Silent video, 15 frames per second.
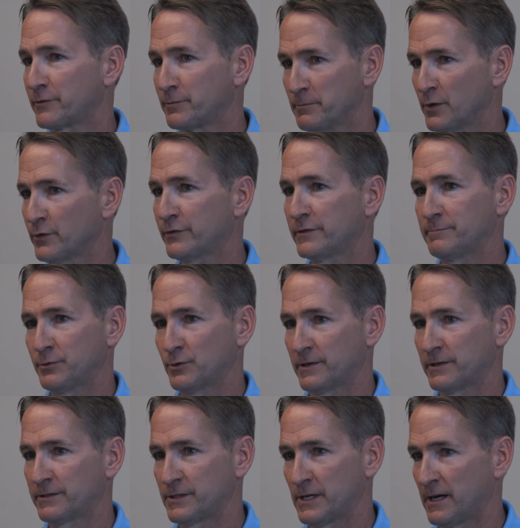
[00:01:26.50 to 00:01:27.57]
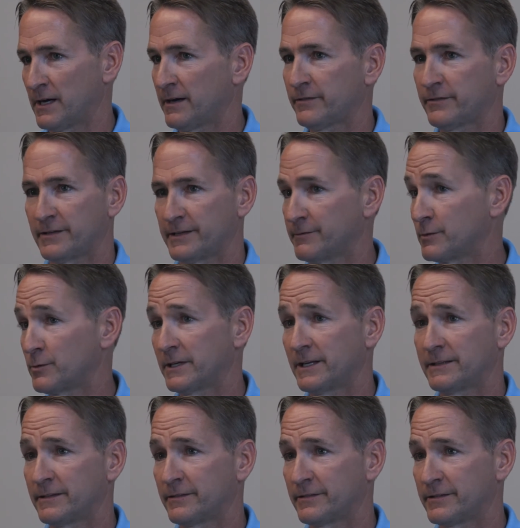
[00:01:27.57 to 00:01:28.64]
what's most important to us and everyone
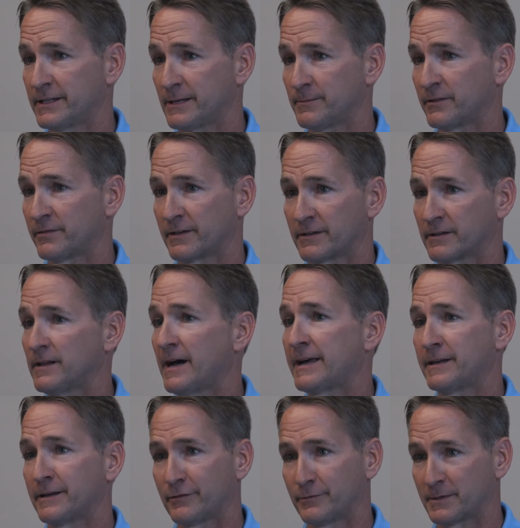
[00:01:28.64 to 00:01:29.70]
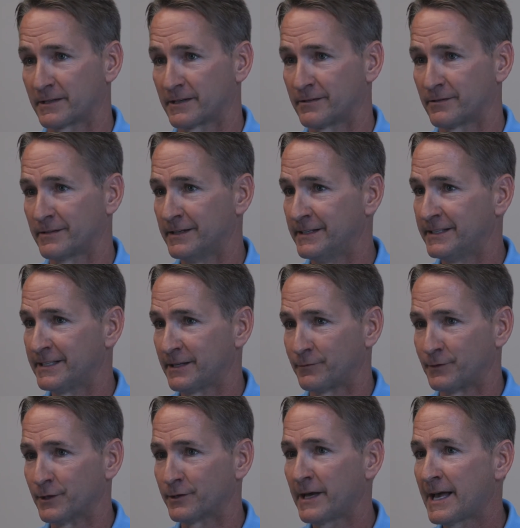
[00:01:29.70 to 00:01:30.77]
on this team is the client experience.
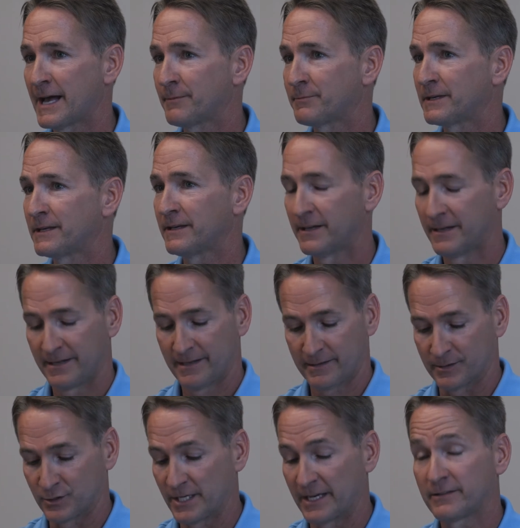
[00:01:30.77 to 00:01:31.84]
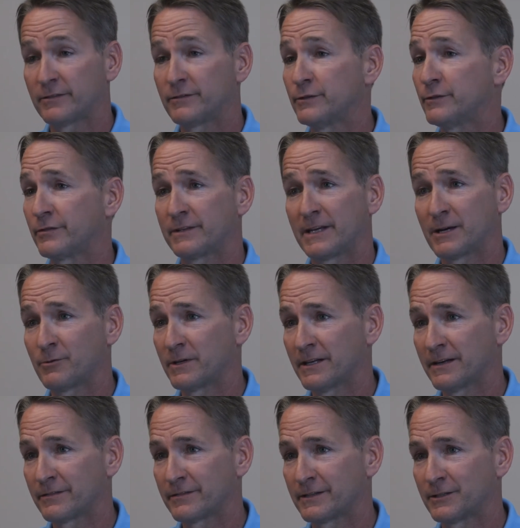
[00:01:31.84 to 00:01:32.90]
If you're happy, the chances you stay with
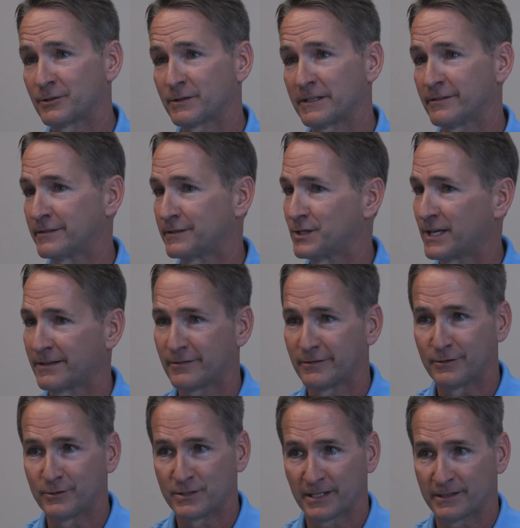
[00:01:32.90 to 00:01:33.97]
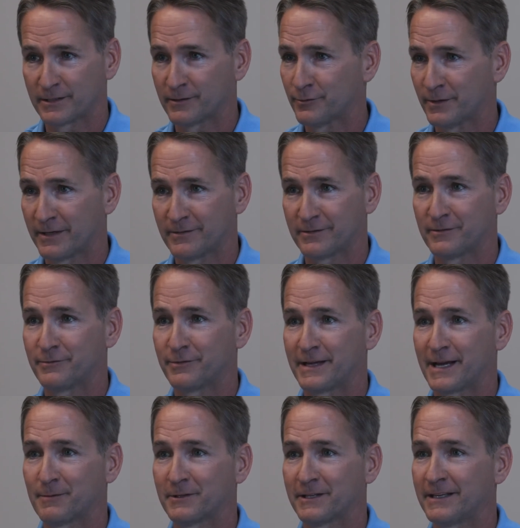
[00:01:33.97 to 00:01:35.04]
us increase, the chances you tell your friends and
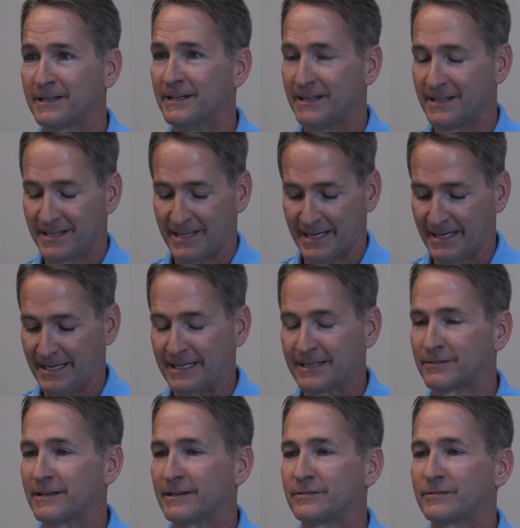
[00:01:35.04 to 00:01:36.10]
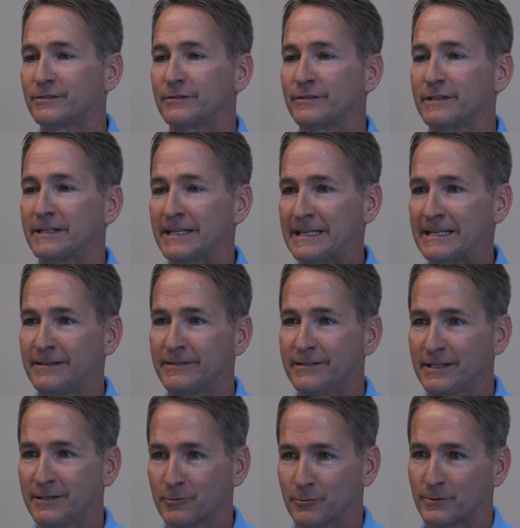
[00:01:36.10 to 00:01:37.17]
family. It's, it's just an
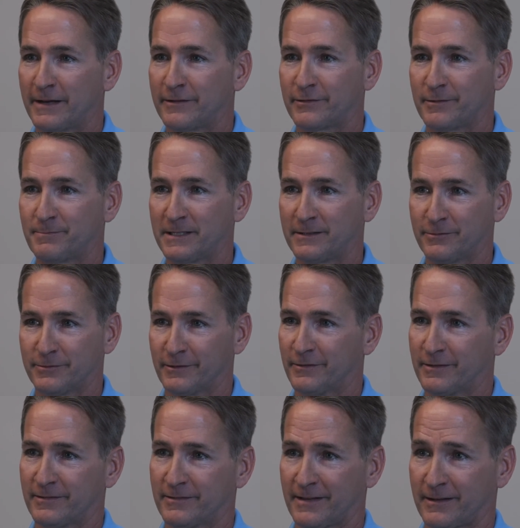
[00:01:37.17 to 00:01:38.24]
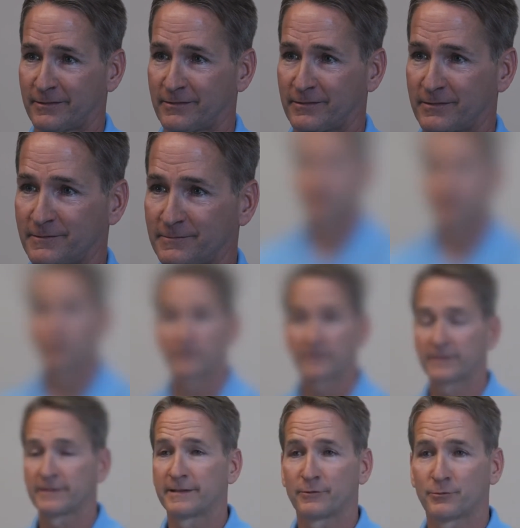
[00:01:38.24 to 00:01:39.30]
easy recipe for success. One of
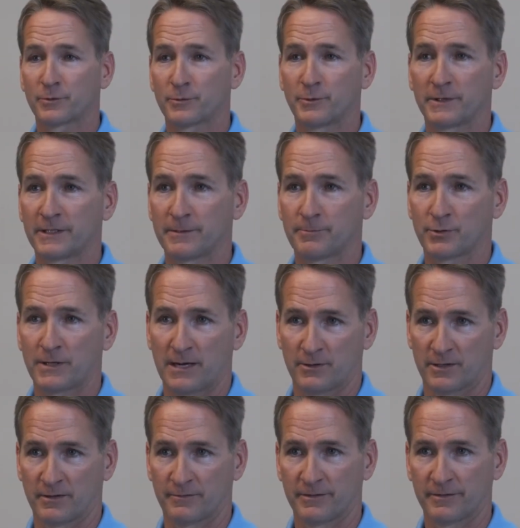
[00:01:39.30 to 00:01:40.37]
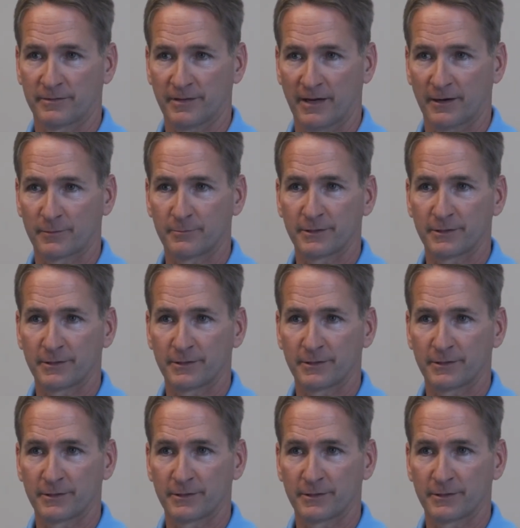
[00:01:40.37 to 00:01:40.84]
the things we're really proud of is our